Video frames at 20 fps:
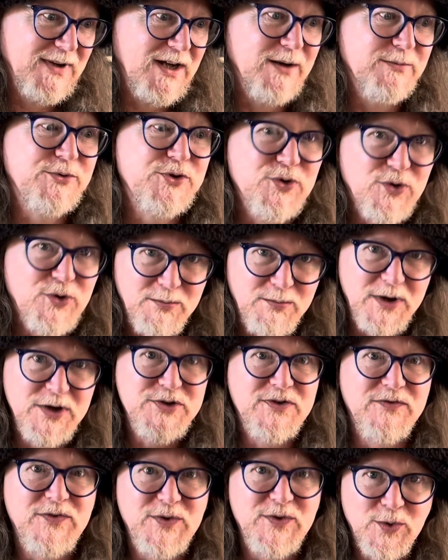I'm sure
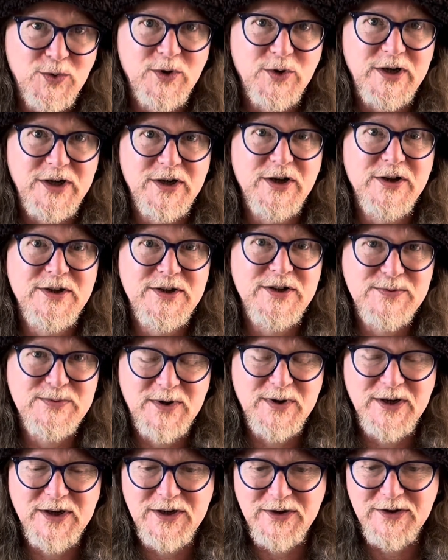most of you already know this
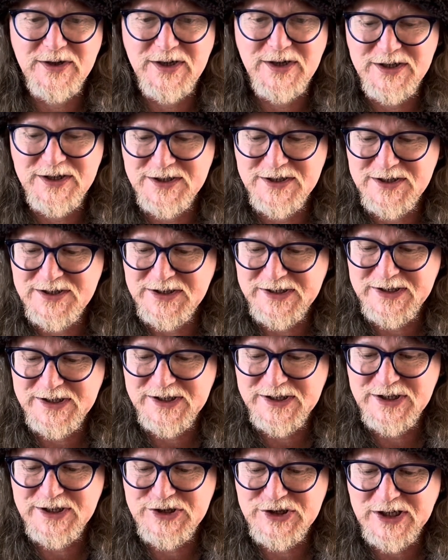one. I don't need to tell you
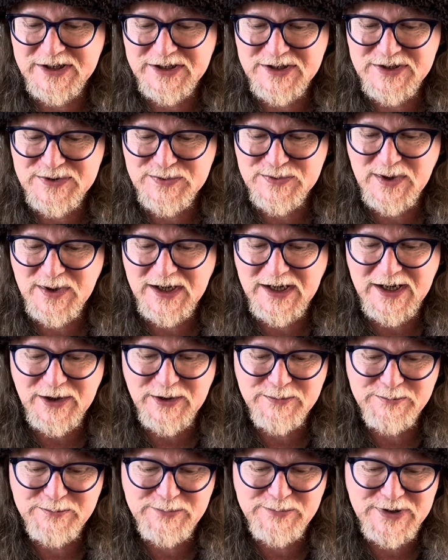to check this one
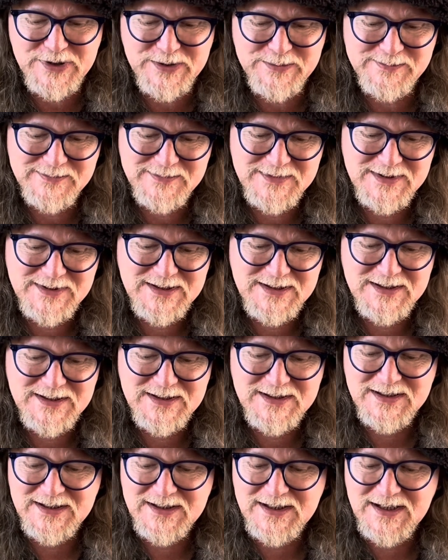out, but
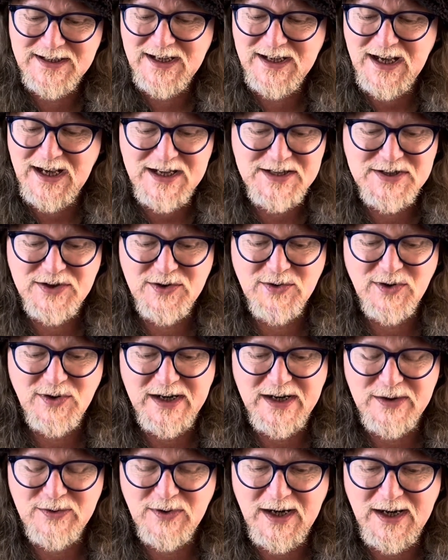it's a
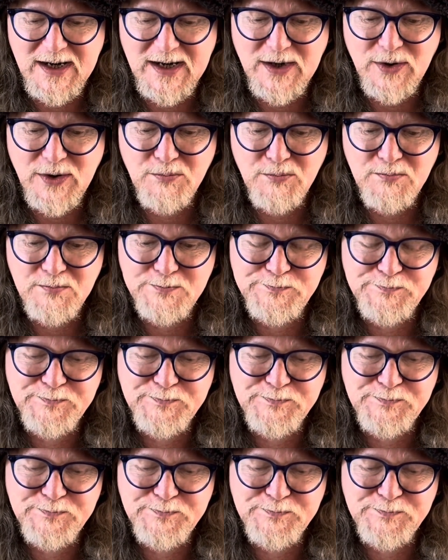great, great album.